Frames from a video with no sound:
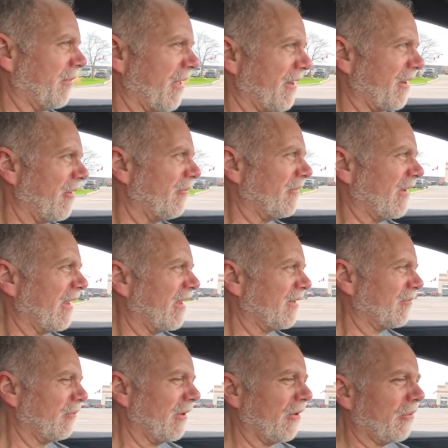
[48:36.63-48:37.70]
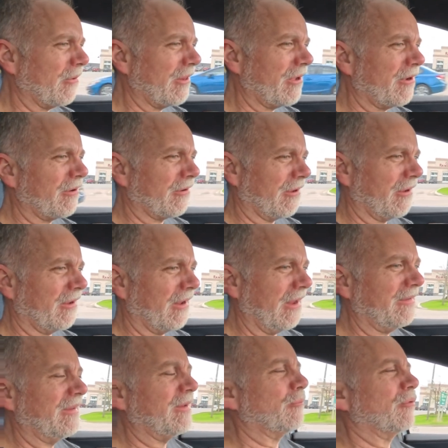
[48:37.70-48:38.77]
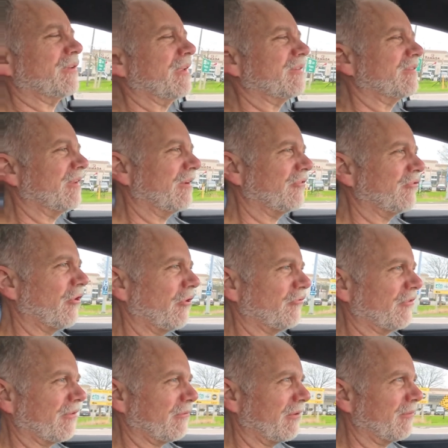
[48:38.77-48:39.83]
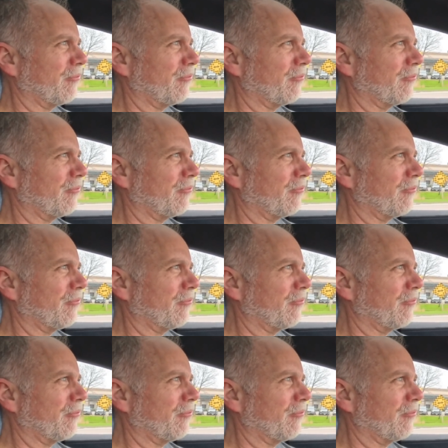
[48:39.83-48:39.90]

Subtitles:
that out as we go along. 18% state of charge is what's